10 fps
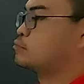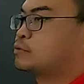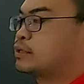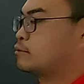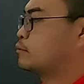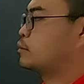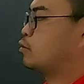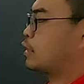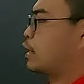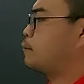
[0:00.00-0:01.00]
Right?
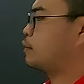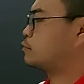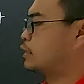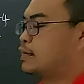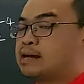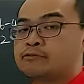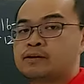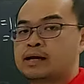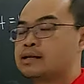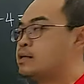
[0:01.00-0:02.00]
Okay, how about the
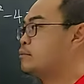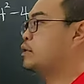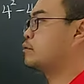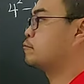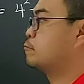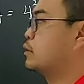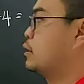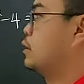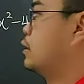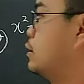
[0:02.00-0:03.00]
left hand limit?
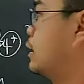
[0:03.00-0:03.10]
The